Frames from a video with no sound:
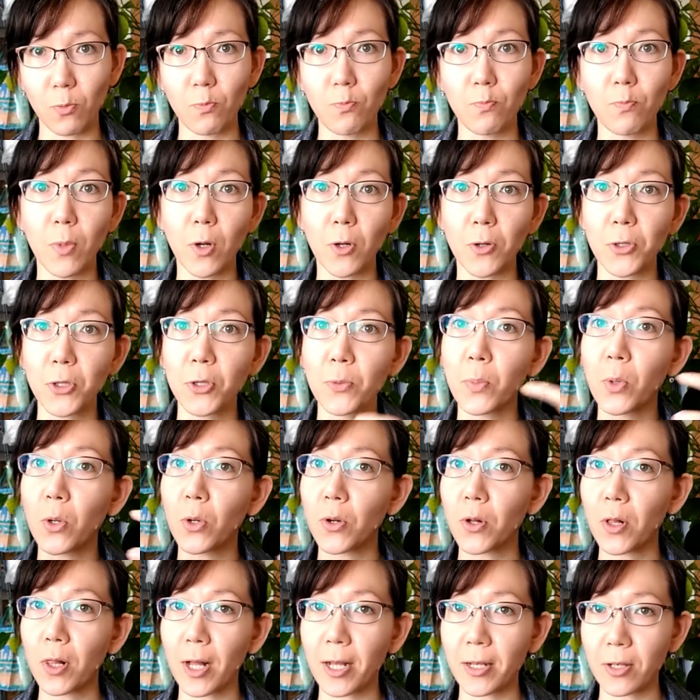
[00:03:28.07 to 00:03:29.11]
multiple
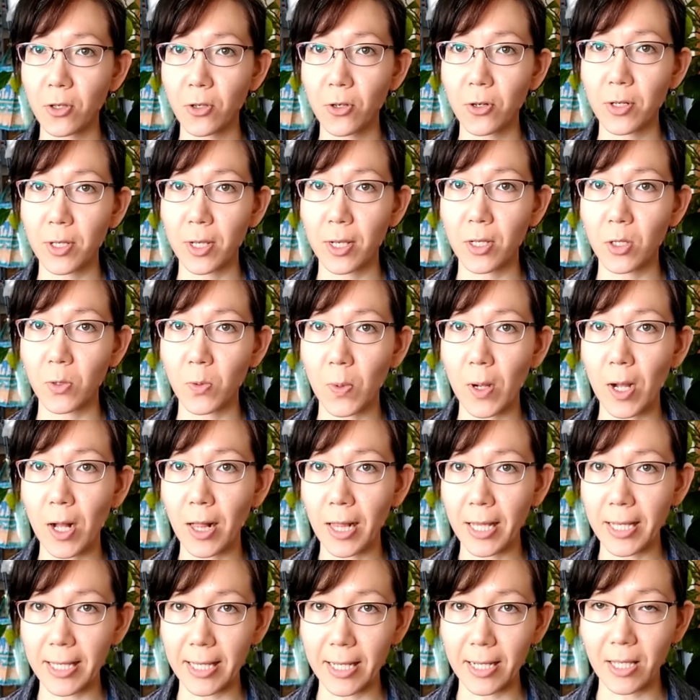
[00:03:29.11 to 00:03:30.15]
clusters as
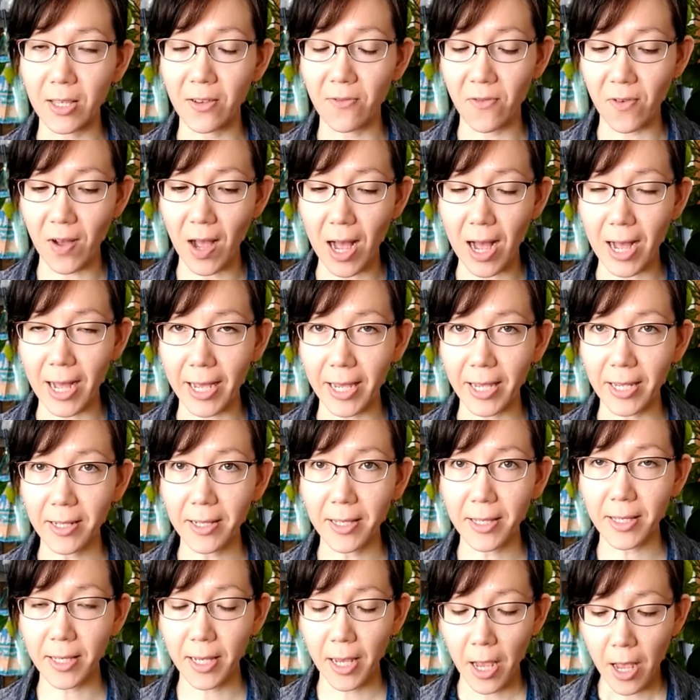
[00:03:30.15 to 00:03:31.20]
well as it
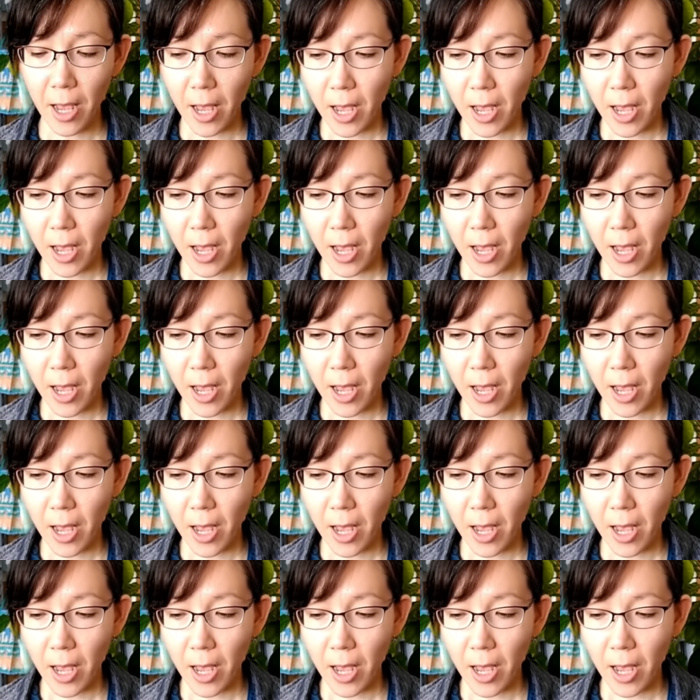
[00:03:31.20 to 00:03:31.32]
divides.